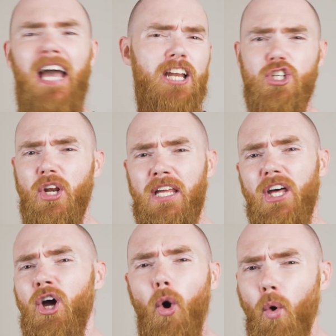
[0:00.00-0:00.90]
ensuring
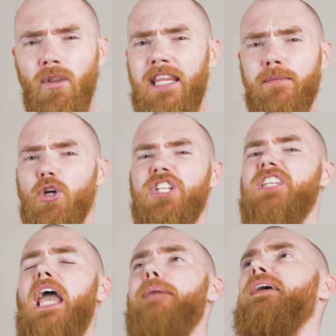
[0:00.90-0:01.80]
that only the
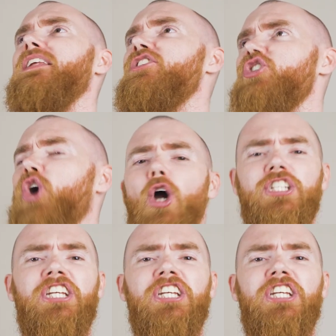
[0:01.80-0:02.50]
most tepid and Scottish